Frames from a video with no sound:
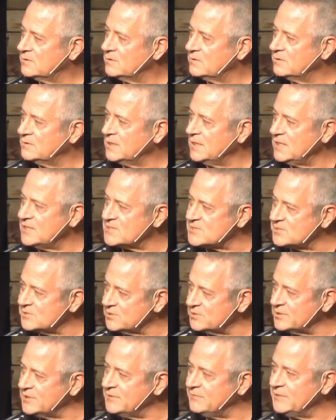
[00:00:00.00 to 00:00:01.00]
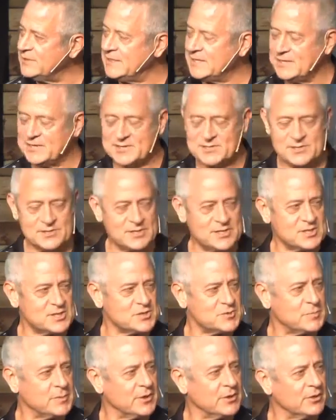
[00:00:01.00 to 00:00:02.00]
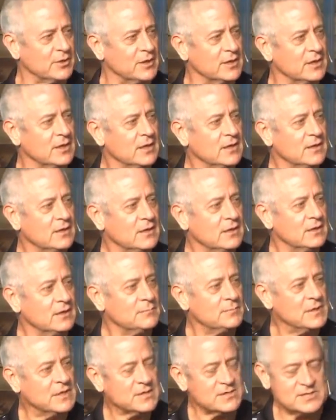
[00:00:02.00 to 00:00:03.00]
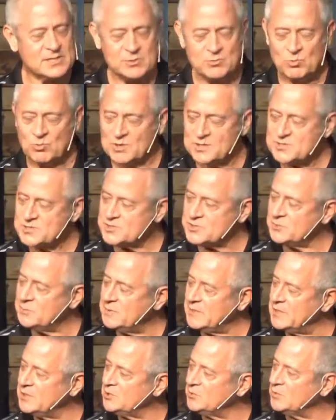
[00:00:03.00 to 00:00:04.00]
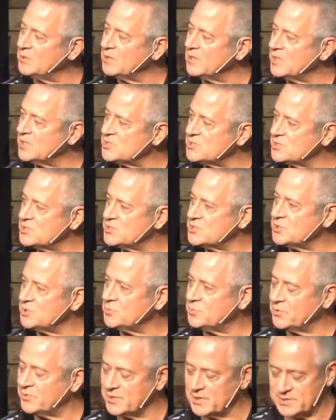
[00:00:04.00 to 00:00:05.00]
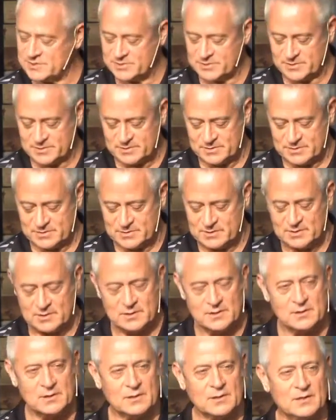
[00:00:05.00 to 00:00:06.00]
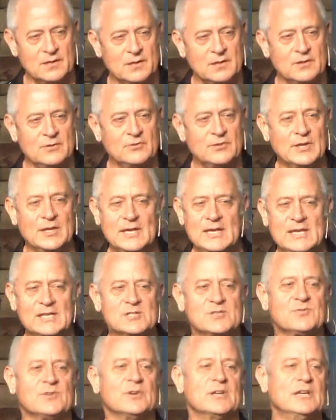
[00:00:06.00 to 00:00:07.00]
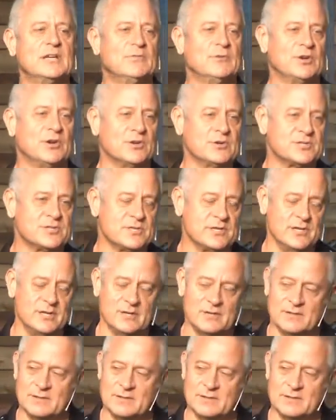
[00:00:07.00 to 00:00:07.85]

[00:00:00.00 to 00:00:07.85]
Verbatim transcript: that he is living in us in his spirit because he wants to be in a relationship with us, that he has forgiven our sin